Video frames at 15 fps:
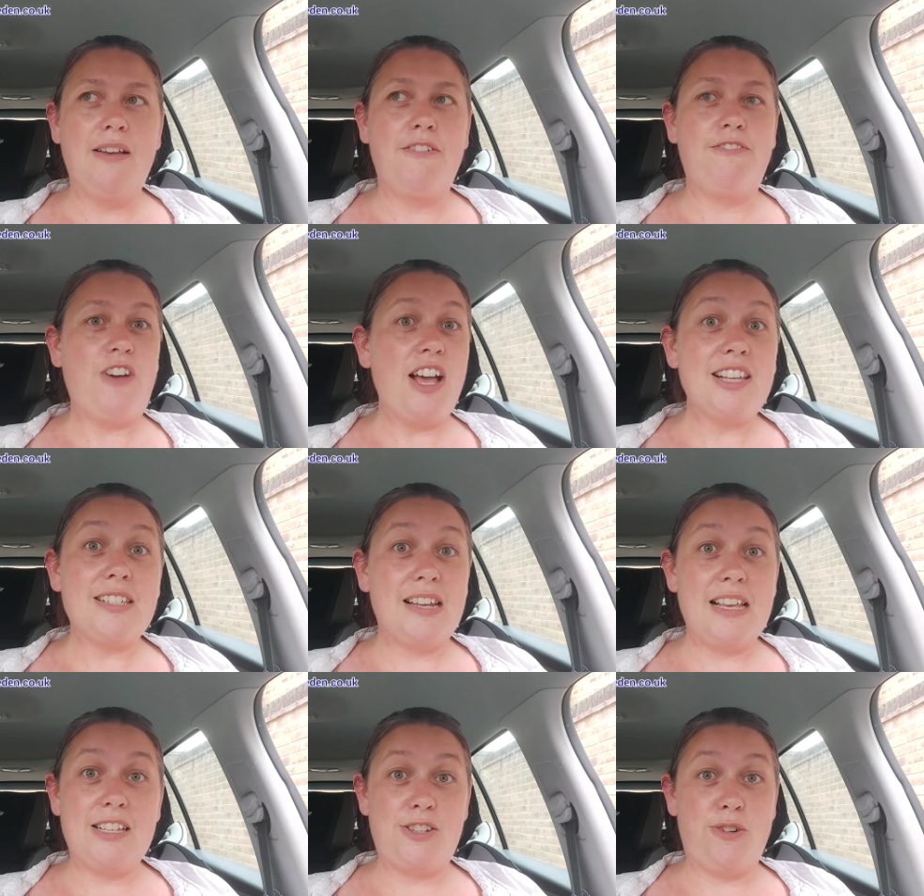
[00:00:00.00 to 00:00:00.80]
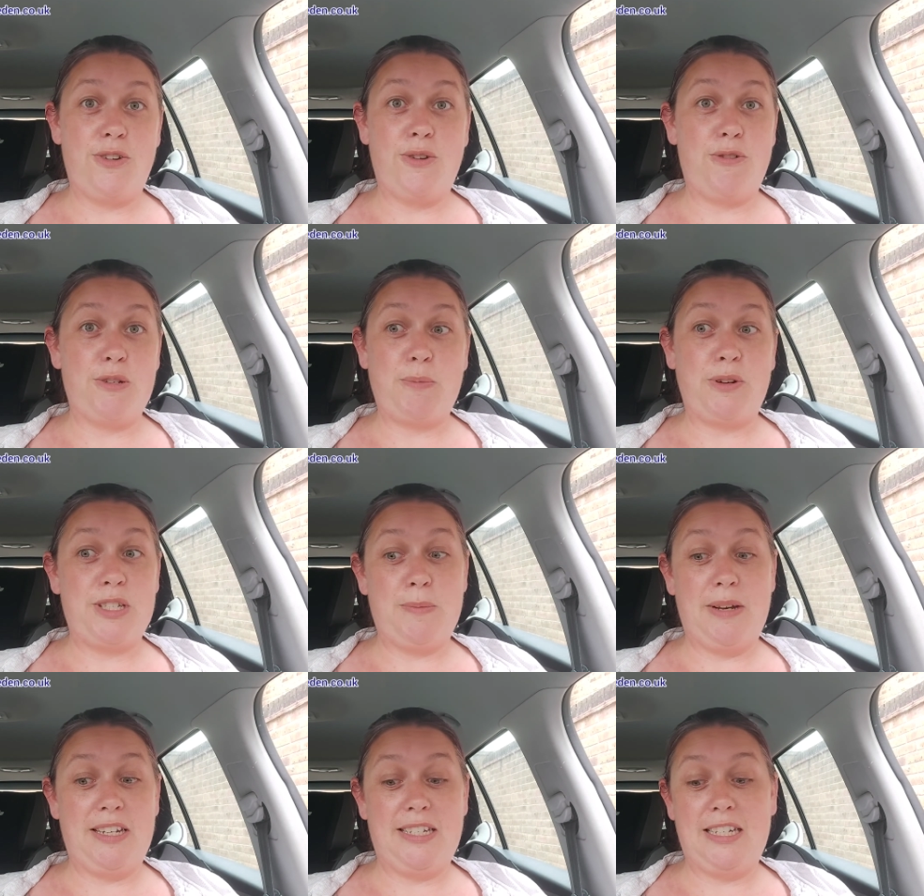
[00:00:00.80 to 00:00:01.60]
Firstly, it's not your
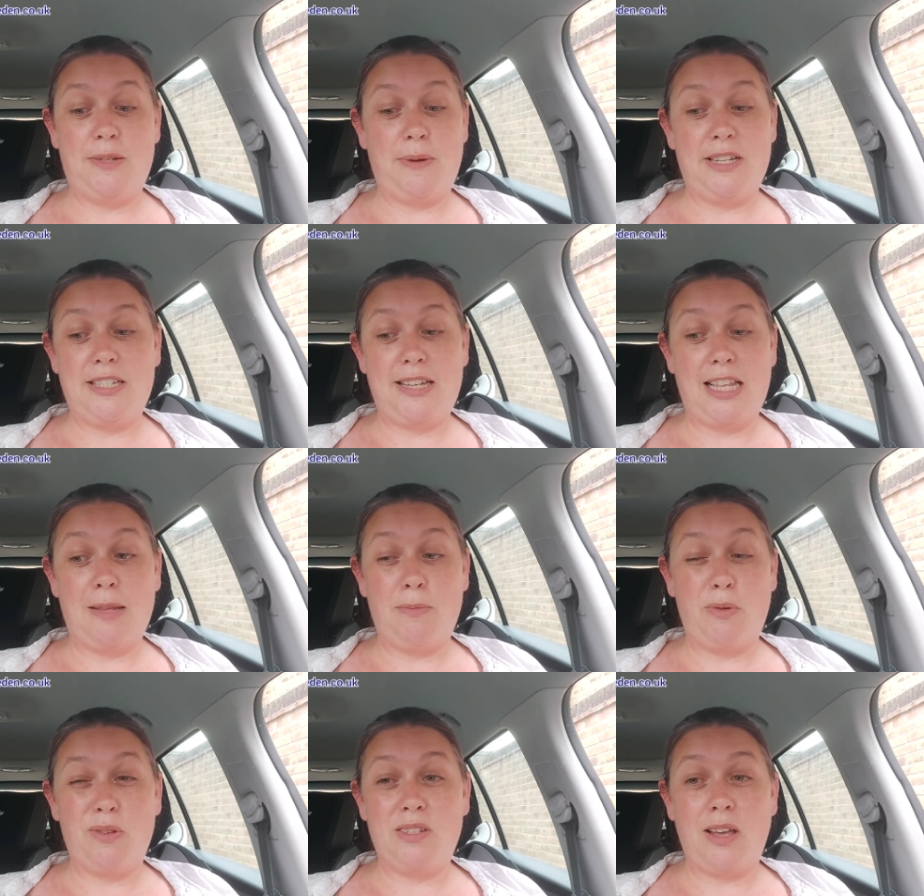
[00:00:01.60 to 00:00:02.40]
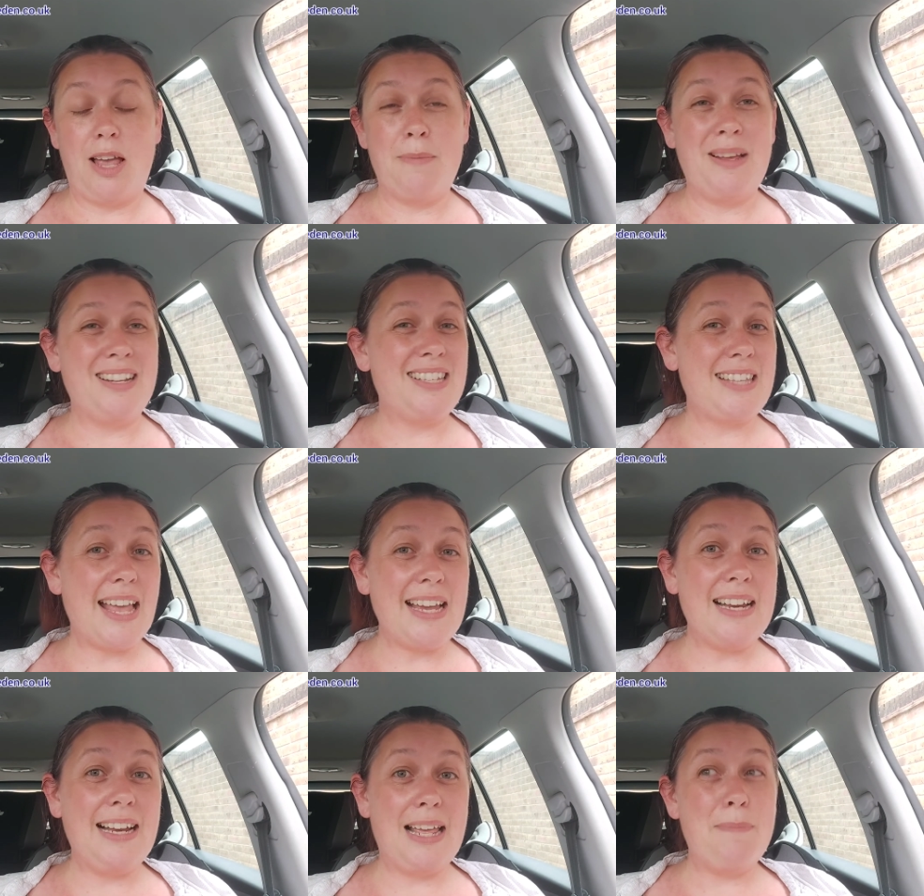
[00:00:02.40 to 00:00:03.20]
responsibility to entertain them all the time. And
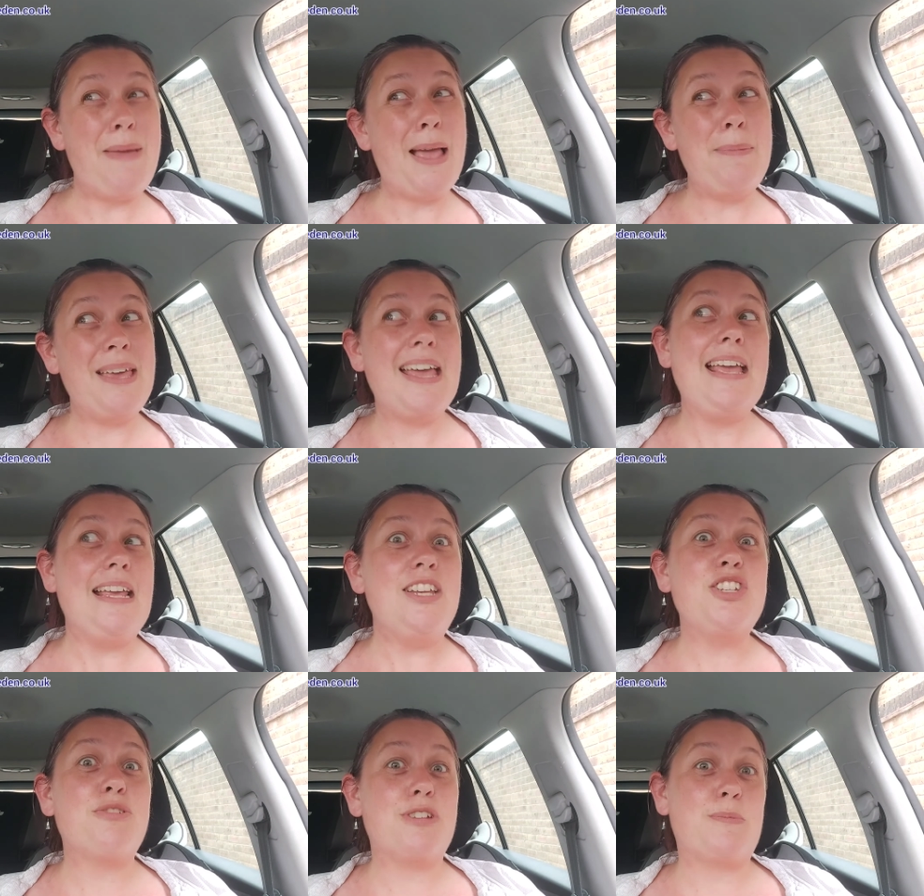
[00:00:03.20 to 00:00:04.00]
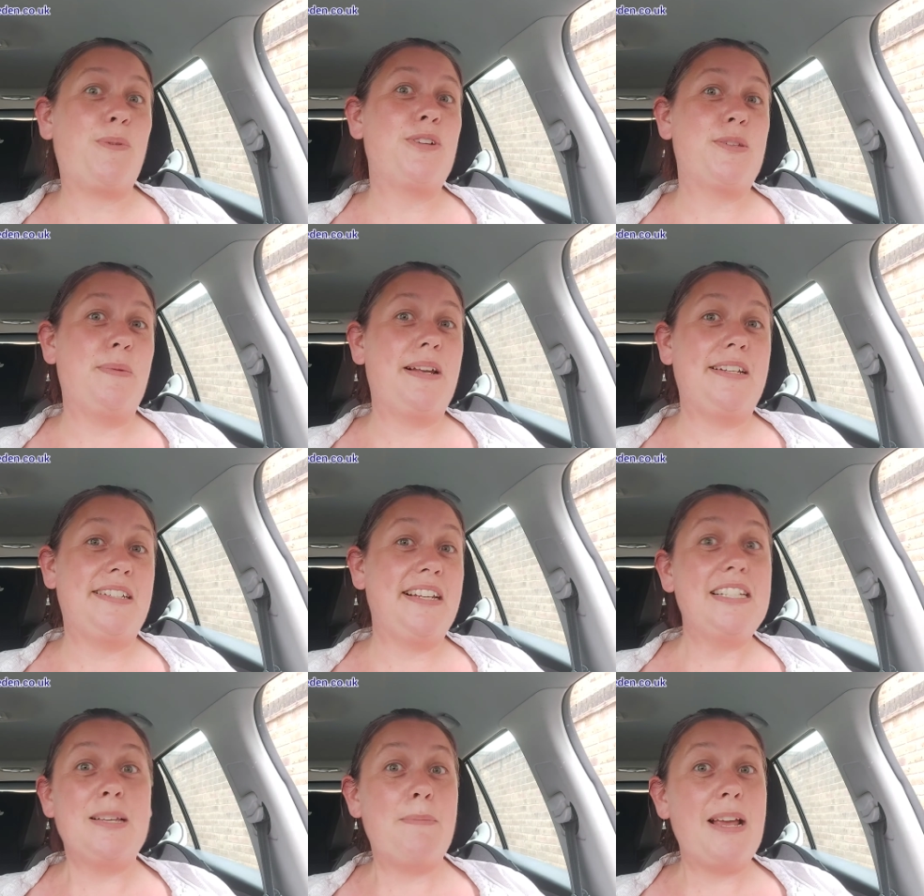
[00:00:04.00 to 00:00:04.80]
secondly, maybe it is your
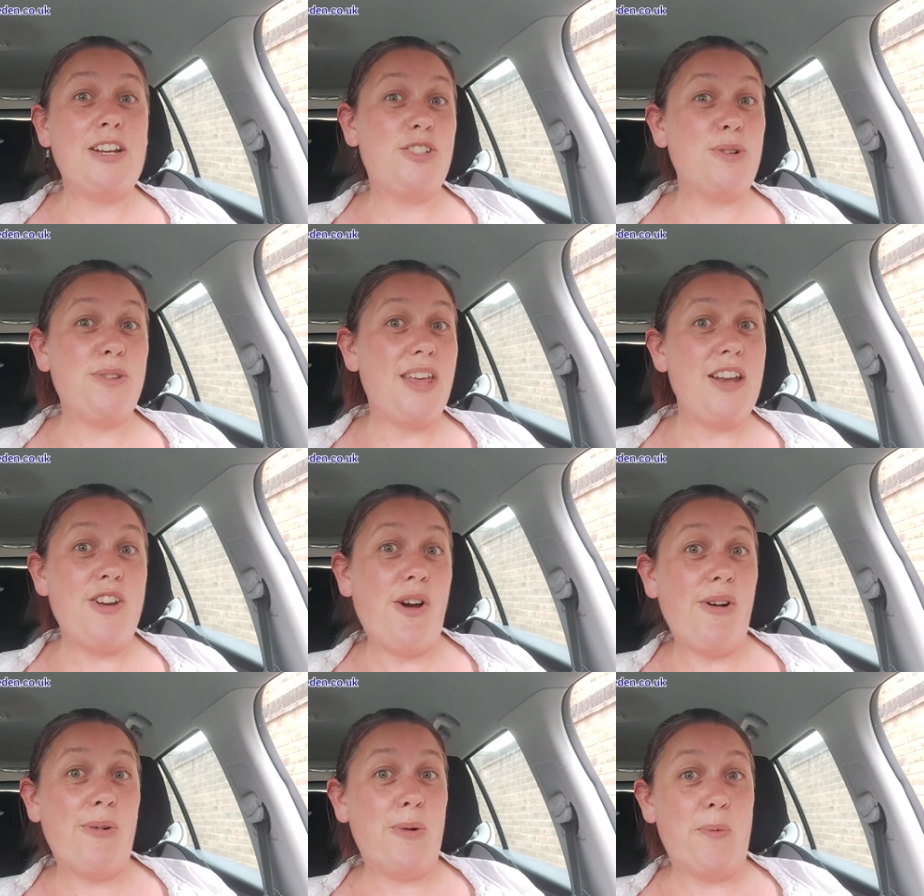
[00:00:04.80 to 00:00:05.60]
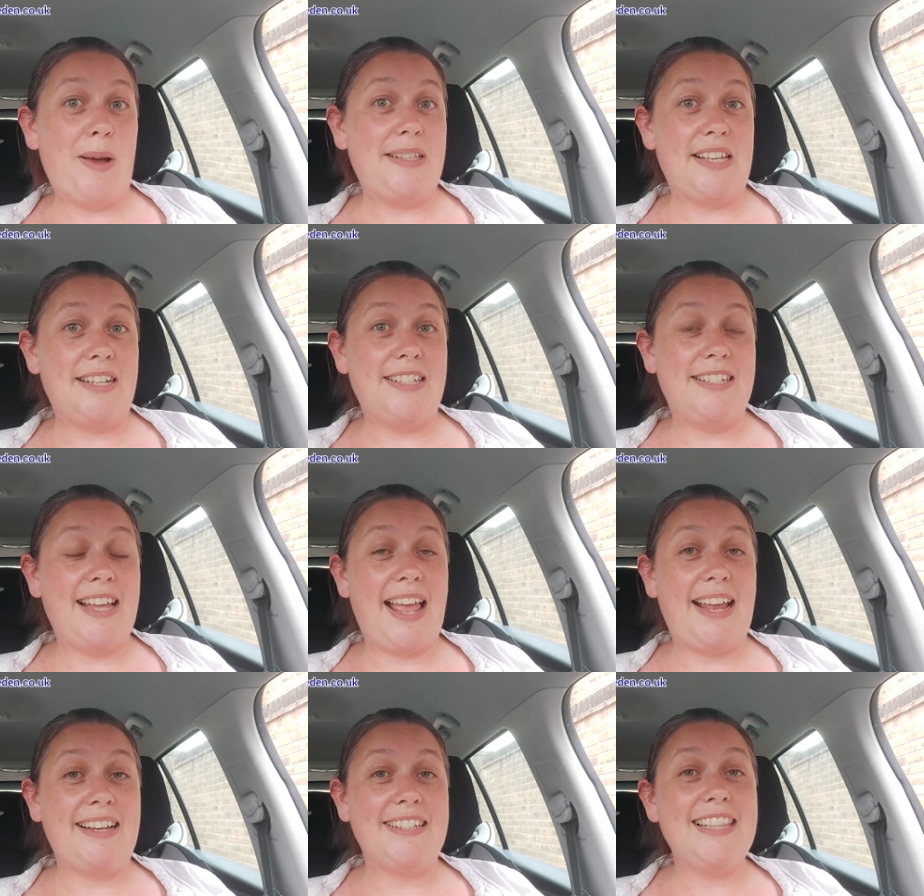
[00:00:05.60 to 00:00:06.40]
responsibility to make sure they're not always entertained.